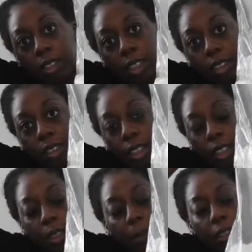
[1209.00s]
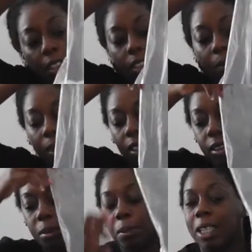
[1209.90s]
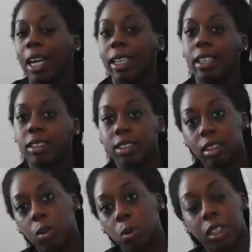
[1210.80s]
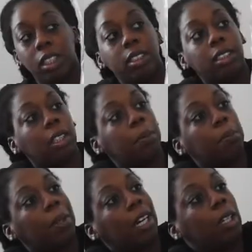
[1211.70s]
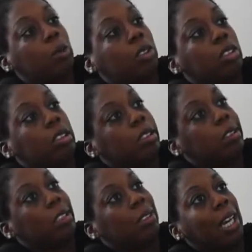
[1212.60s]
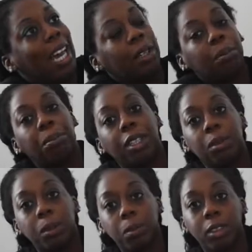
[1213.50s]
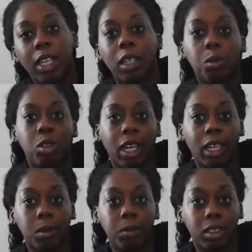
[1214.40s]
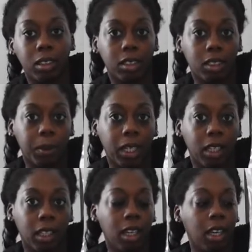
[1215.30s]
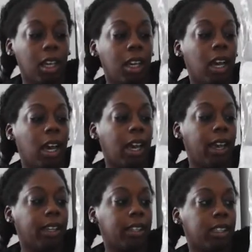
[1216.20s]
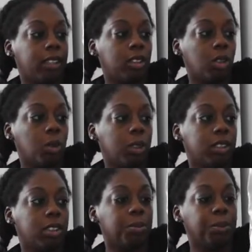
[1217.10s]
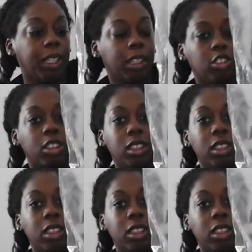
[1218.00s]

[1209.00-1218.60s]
like it's taking up a lot of space, but I can squeeze about, at a minimum, 10 more items into this bag. and it's going to make it just a